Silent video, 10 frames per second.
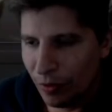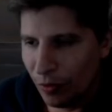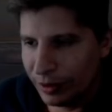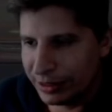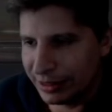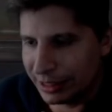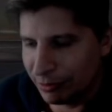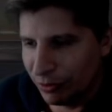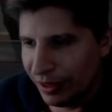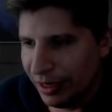which is this
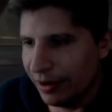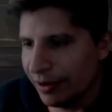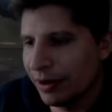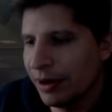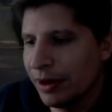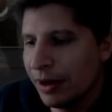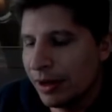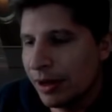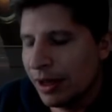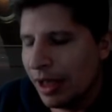move here,
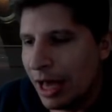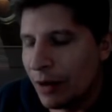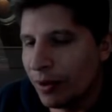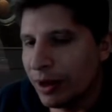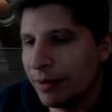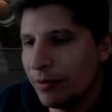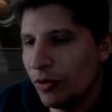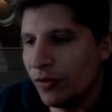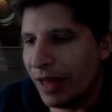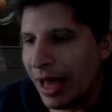and we're going to
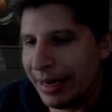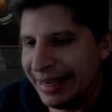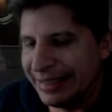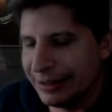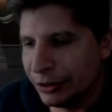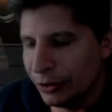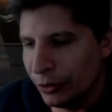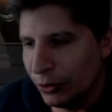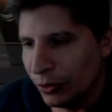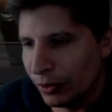move that
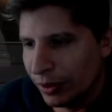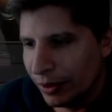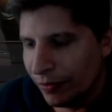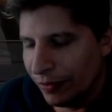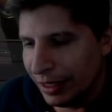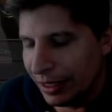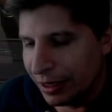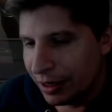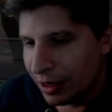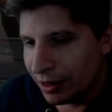into the
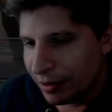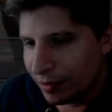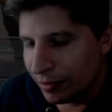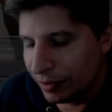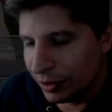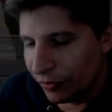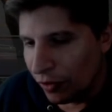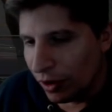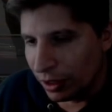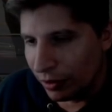
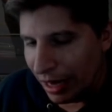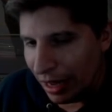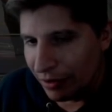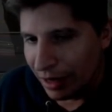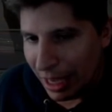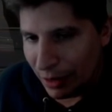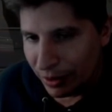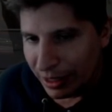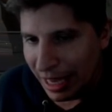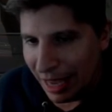default loadout, and
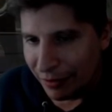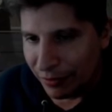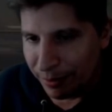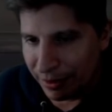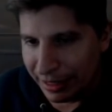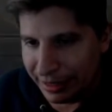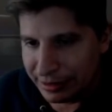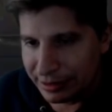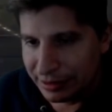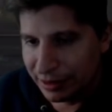we're going to have it
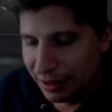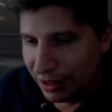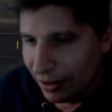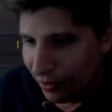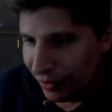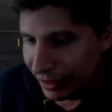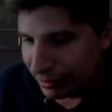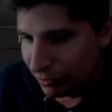replace this